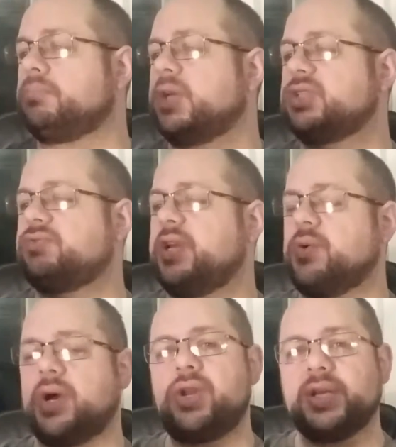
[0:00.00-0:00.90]
That's really
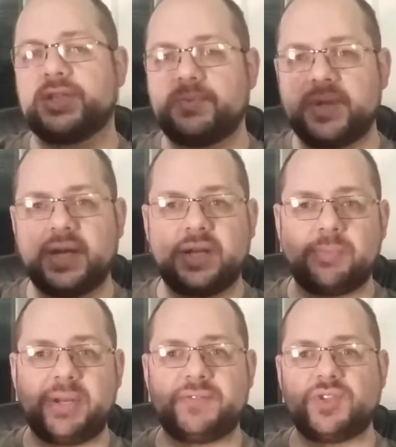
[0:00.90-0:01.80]
quite nice with a
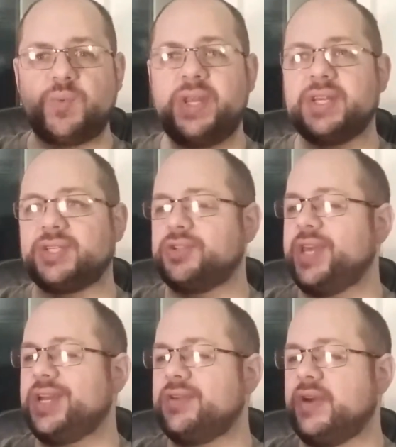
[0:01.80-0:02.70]
little bit of sweetness on
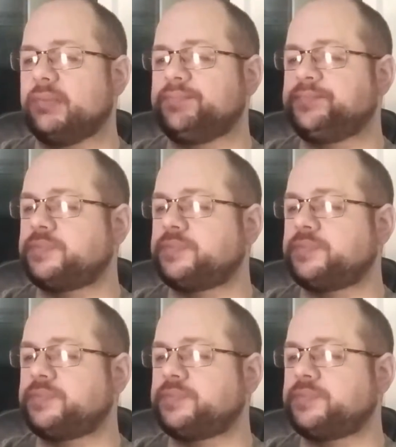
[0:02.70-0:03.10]
the end of it.